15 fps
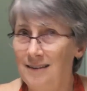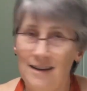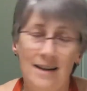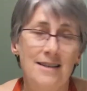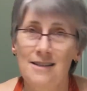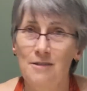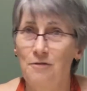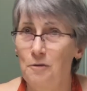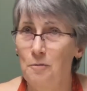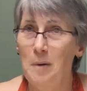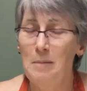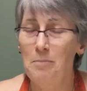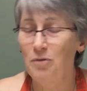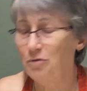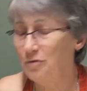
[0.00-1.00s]
yes, for
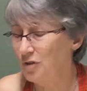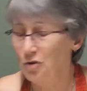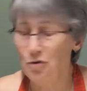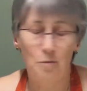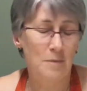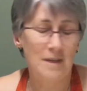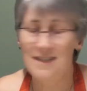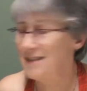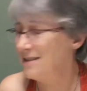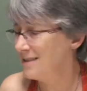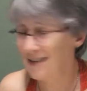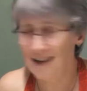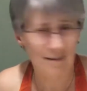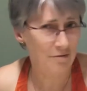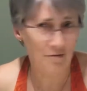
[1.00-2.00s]
people for whom this
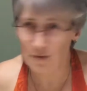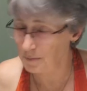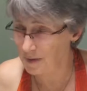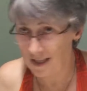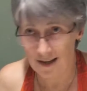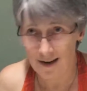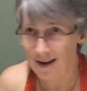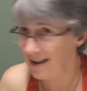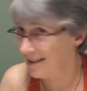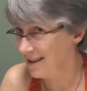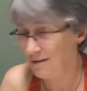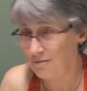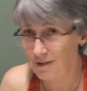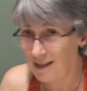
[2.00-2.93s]
is unfamiliar and they